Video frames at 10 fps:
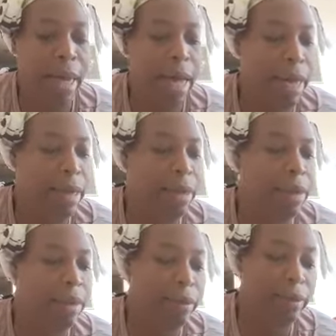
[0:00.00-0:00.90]

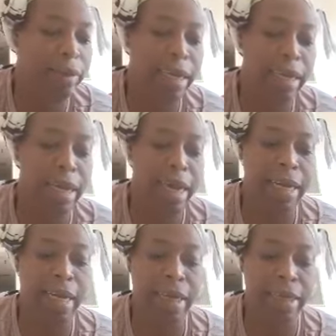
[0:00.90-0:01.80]
had to send
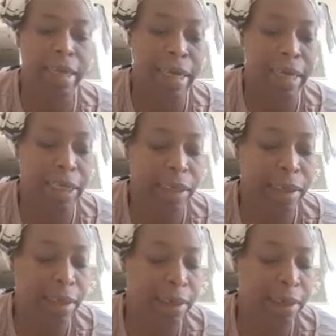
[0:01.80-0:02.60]
another angel